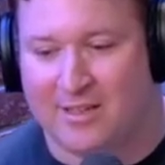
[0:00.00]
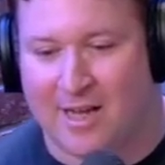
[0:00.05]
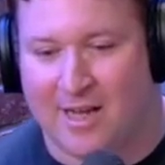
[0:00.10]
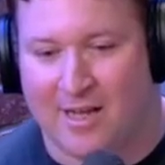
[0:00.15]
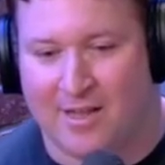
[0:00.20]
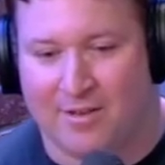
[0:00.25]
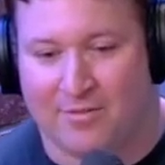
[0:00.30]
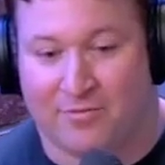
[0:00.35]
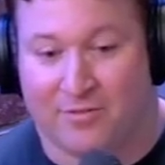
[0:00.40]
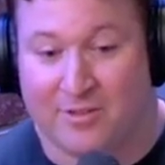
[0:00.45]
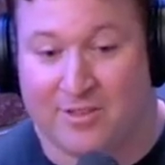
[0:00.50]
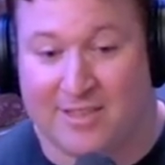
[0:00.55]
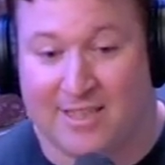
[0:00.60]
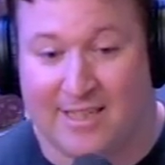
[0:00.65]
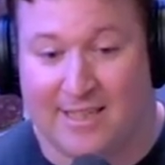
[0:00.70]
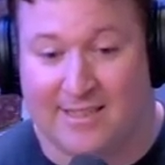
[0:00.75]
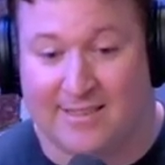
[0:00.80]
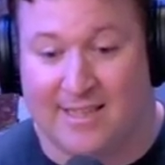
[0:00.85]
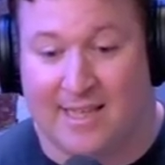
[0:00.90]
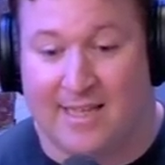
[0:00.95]
The first
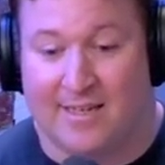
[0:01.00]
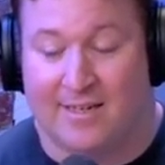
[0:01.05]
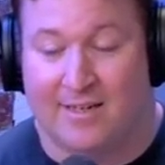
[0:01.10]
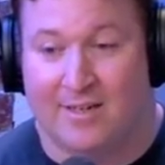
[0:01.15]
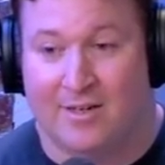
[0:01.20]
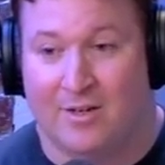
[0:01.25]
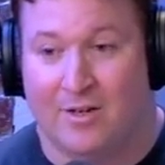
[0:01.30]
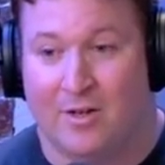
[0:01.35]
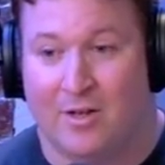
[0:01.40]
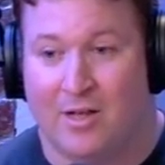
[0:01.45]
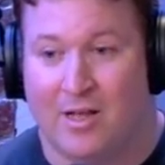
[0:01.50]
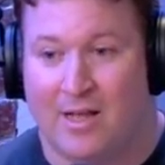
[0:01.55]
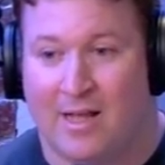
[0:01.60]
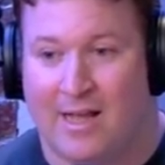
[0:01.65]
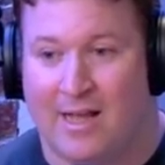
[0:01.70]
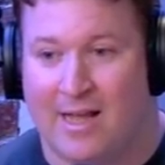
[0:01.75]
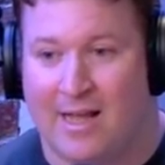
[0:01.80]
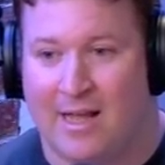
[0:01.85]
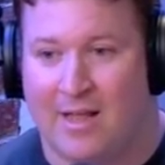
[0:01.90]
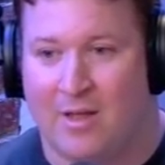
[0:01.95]
thing is that
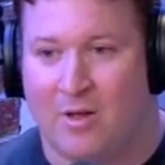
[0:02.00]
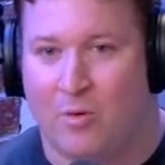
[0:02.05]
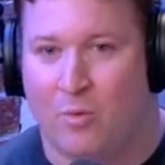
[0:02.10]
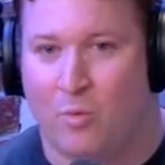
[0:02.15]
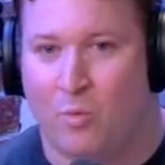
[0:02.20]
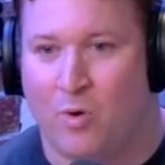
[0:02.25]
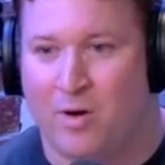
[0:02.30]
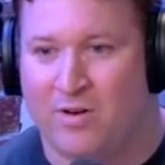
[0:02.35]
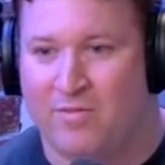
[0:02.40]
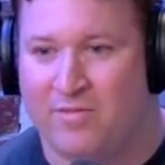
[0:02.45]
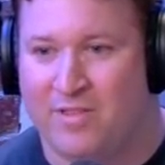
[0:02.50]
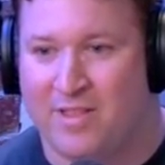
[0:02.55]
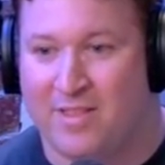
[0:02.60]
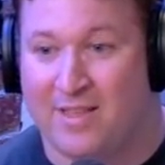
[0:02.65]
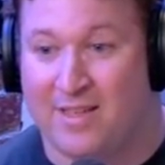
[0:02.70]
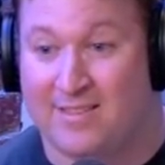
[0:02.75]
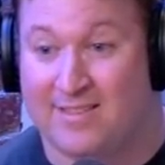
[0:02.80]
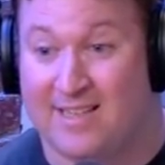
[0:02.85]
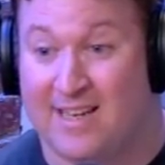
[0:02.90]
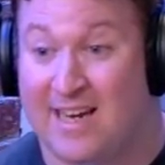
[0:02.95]
one of the
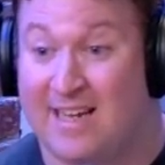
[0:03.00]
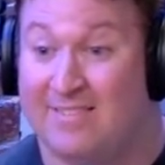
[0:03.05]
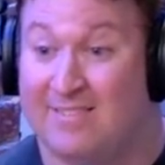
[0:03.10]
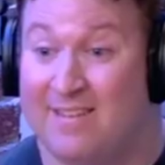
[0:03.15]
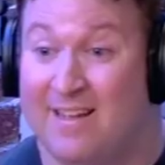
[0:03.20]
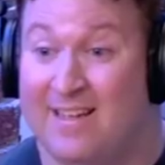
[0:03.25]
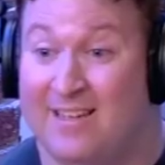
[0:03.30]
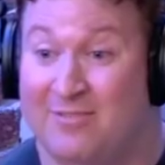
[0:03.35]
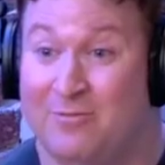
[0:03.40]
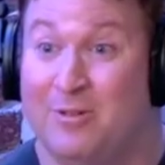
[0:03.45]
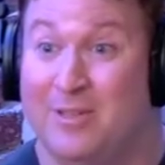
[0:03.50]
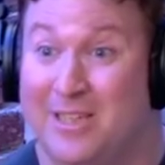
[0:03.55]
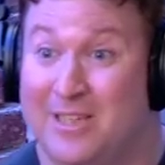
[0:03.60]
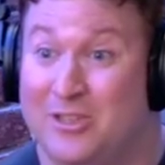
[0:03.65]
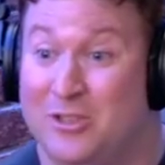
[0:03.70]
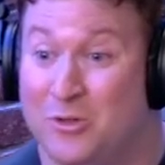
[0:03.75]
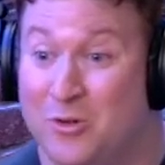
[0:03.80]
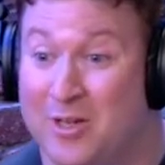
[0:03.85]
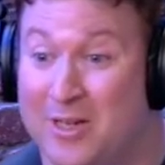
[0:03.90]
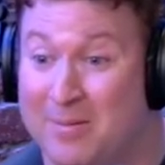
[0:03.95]
things that I really
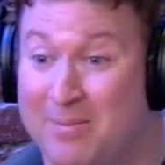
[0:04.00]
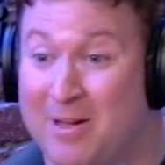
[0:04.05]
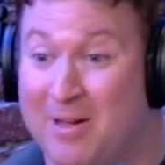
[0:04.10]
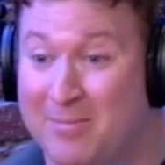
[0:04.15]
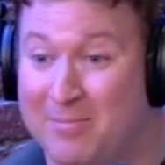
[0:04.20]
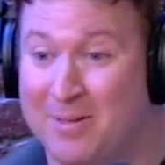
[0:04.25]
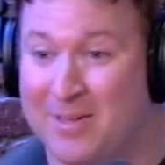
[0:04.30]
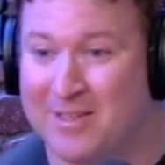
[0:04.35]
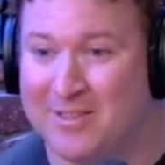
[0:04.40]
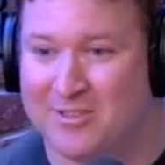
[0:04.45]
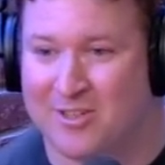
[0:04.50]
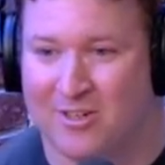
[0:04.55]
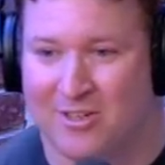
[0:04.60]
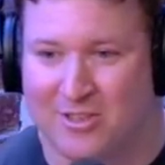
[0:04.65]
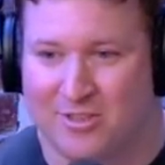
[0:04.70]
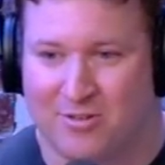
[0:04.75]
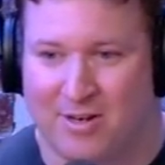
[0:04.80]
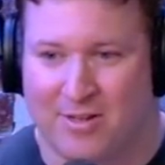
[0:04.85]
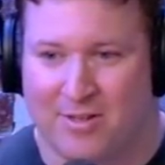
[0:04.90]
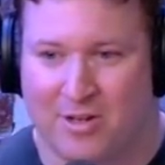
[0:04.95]
enjoyed about being a starting
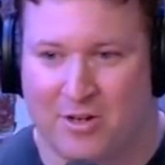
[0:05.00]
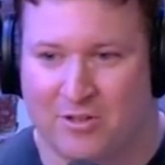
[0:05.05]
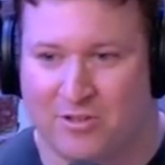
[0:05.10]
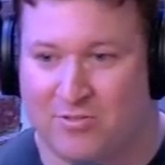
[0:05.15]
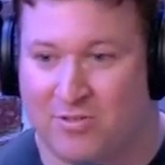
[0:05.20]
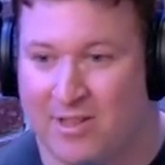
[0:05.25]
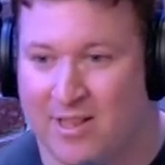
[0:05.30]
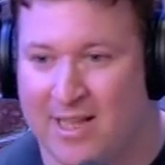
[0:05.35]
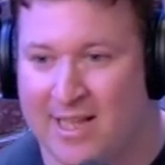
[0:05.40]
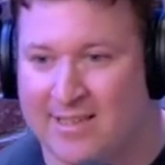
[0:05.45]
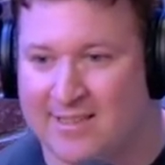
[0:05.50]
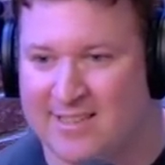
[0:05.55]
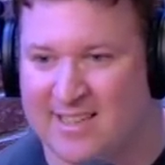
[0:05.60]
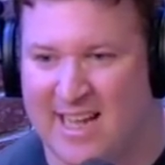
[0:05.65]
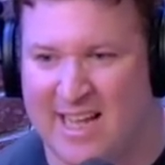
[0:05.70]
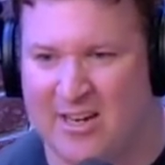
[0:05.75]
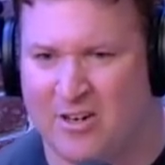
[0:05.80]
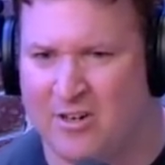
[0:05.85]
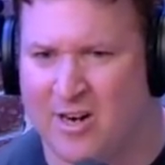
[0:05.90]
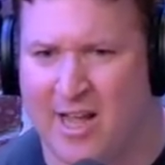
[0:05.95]
strength coach for the last
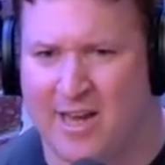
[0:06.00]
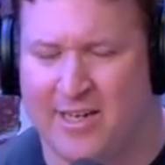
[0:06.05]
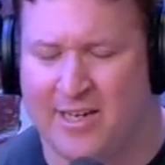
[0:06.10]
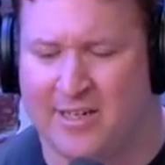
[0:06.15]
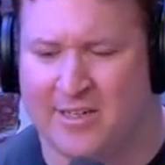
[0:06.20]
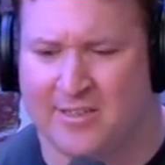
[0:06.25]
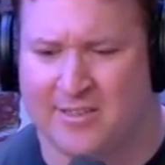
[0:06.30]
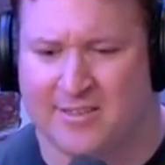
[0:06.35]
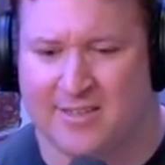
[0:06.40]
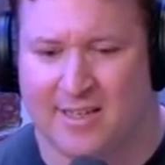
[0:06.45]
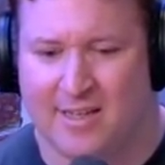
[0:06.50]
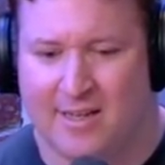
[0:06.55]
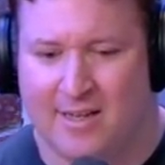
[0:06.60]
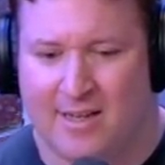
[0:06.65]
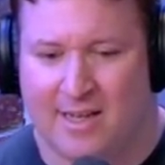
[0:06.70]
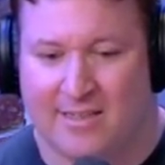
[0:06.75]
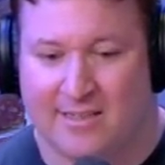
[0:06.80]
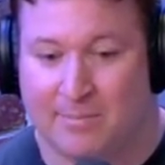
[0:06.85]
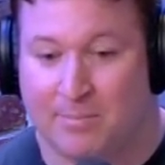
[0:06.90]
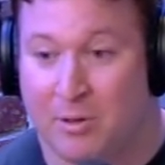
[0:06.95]
8 or 9 years,
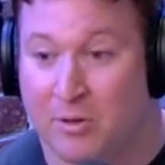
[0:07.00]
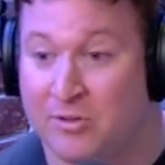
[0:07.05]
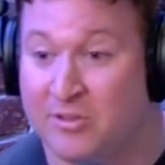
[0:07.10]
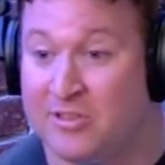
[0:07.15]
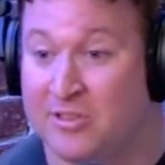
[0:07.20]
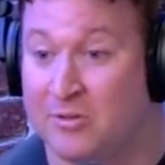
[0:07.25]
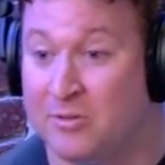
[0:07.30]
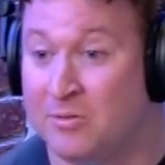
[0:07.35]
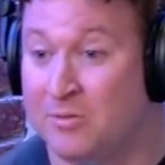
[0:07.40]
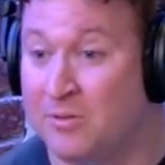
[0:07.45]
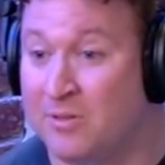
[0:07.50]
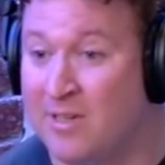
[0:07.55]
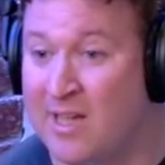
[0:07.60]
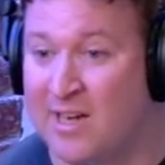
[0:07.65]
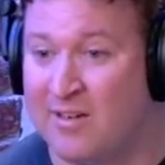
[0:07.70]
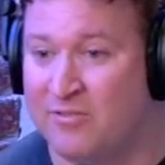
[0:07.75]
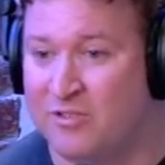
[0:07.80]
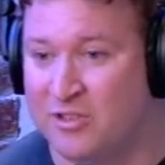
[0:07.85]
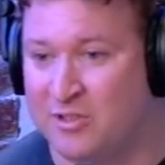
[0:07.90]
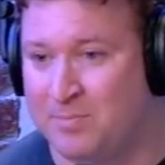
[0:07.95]
as opposed to
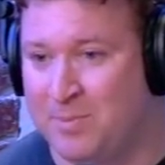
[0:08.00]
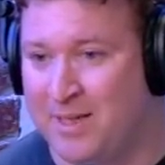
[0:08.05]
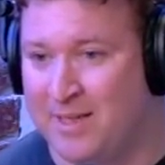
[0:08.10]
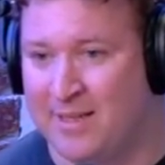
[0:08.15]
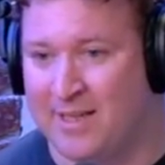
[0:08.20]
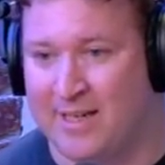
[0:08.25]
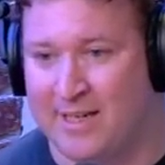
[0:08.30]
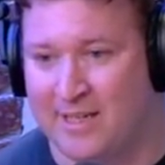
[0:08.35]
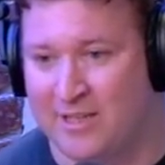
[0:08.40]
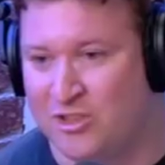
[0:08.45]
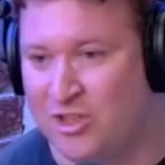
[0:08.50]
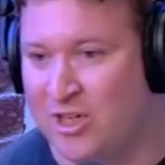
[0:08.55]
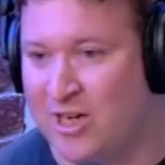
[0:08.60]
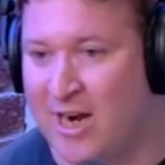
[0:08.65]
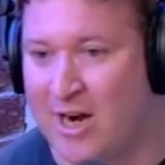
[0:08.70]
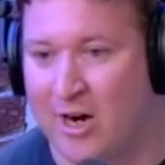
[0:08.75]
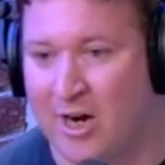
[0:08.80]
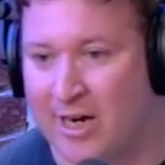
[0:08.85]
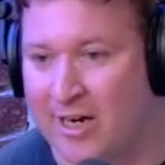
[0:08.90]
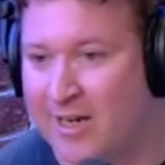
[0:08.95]
kind of just being like a
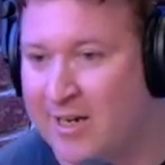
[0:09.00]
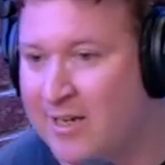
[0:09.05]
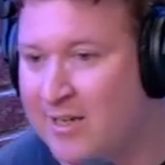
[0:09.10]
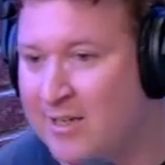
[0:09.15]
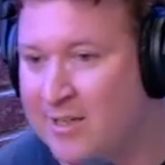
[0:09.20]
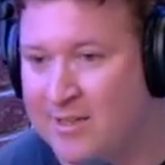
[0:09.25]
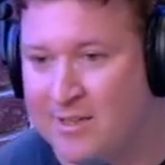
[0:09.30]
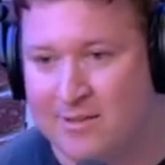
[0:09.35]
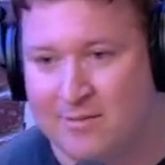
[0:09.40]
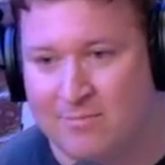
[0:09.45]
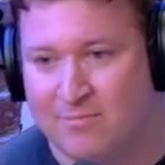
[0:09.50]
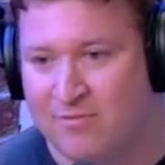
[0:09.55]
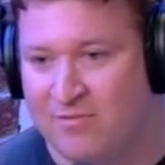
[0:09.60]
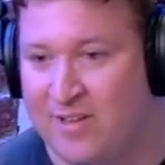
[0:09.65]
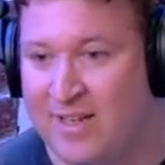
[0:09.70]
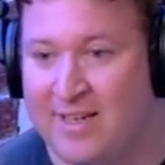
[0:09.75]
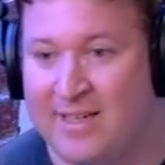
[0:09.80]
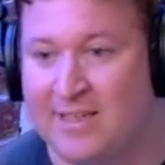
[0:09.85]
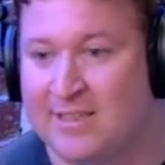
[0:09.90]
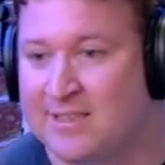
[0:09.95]
generic
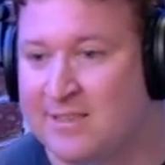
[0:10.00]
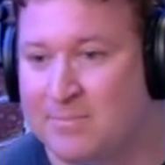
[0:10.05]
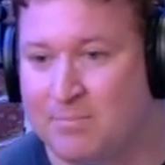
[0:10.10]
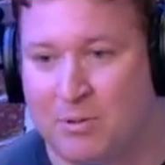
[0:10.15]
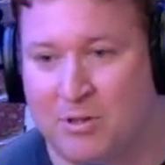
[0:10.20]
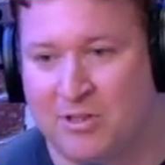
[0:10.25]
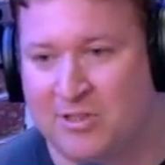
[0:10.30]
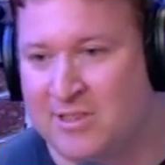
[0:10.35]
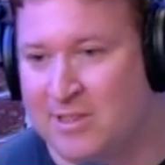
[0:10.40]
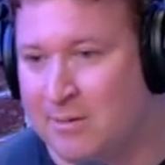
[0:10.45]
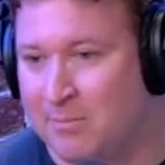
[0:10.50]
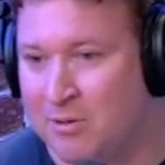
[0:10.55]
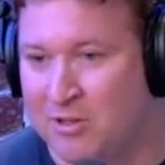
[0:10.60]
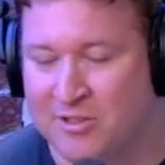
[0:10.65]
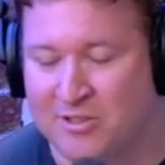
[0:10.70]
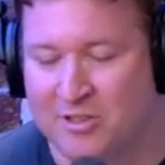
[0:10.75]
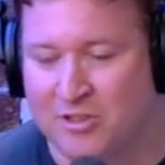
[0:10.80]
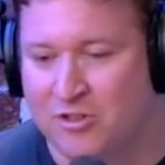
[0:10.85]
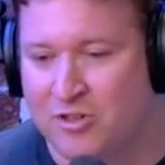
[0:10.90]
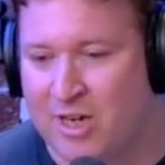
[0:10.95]
fitness person,
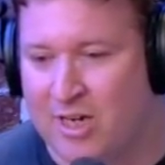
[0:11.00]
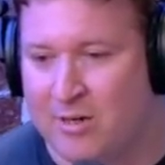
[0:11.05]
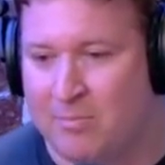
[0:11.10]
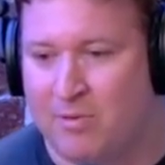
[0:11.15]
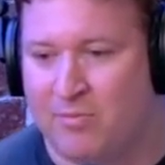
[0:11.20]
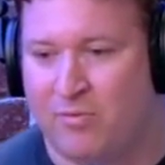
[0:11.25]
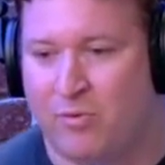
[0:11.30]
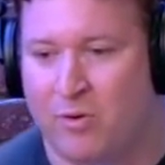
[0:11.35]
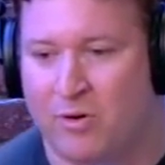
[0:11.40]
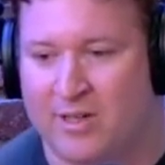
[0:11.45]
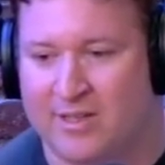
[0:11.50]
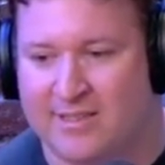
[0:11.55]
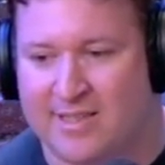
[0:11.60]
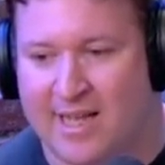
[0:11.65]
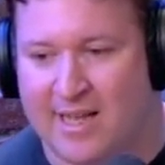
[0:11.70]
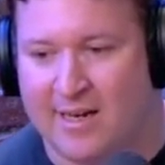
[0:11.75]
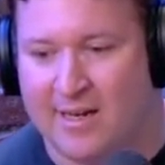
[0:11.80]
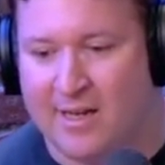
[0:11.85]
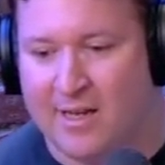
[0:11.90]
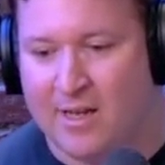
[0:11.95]
personal trainer before, is
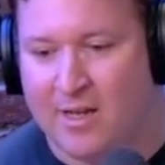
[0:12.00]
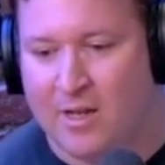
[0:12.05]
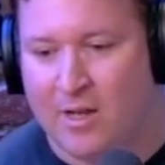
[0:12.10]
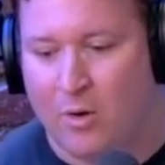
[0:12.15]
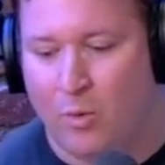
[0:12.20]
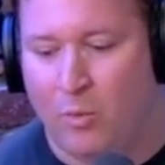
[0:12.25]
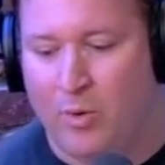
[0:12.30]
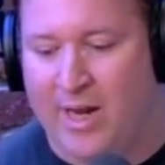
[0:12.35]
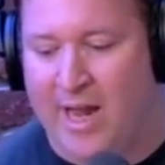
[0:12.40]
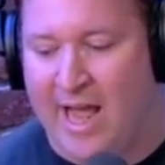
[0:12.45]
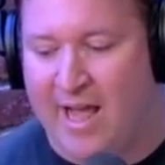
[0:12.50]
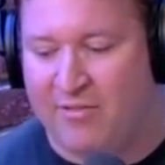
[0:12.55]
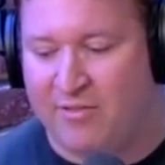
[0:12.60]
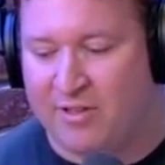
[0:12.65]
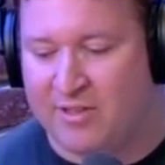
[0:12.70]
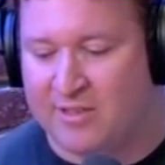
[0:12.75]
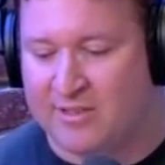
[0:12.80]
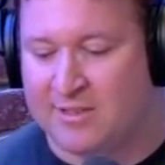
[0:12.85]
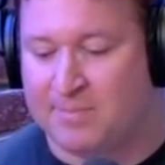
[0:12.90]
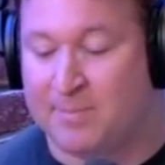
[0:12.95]
that we have
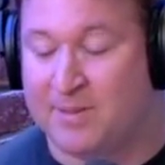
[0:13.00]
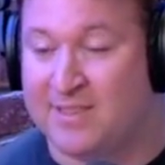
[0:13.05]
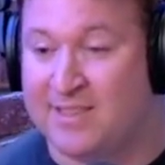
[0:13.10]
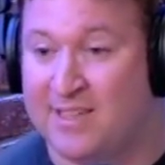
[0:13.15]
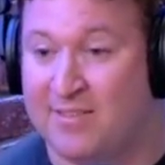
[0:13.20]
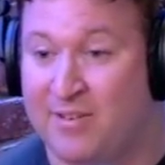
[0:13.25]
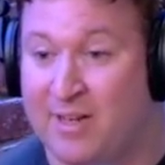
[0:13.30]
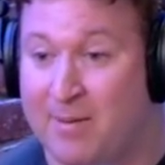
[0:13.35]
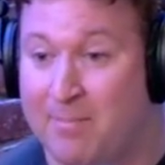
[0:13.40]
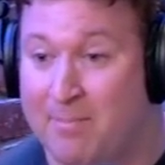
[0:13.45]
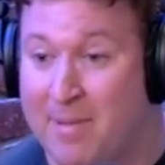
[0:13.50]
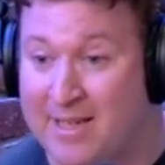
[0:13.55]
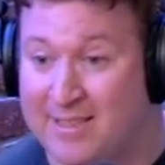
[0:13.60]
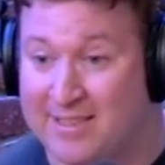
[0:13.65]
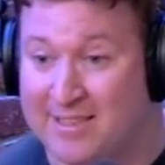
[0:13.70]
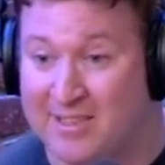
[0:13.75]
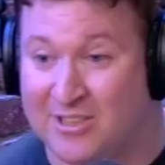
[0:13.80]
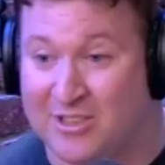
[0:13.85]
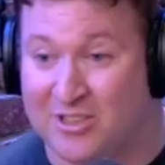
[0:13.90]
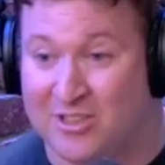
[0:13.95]
a specific
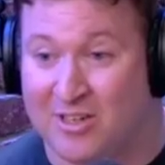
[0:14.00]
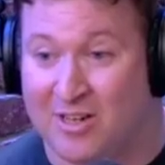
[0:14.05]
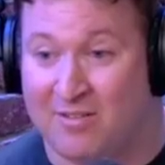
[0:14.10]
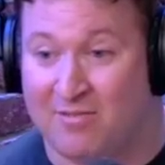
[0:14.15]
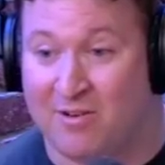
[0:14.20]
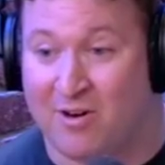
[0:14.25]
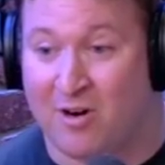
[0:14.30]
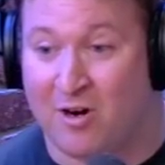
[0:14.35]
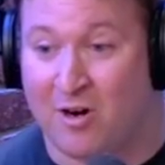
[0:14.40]
message of